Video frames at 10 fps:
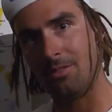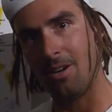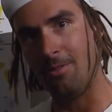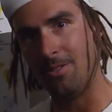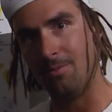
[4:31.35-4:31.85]

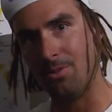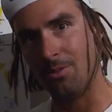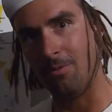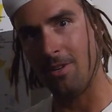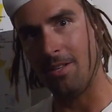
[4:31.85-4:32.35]
coverage of the Tour
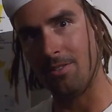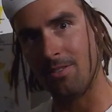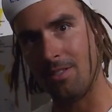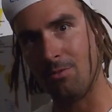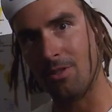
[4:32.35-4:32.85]
de France
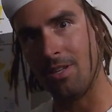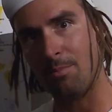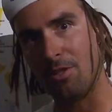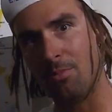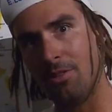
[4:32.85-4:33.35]
and see what an
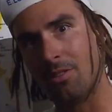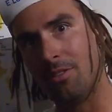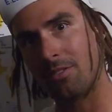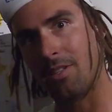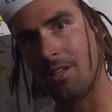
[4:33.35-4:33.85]
absolute punter
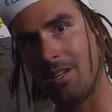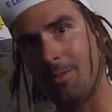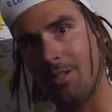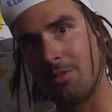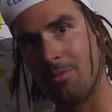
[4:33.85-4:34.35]
looks like
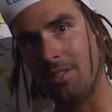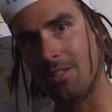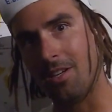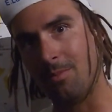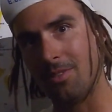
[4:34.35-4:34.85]
climbing up some of these
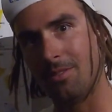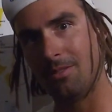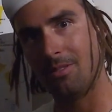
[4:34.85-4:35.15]
climbs.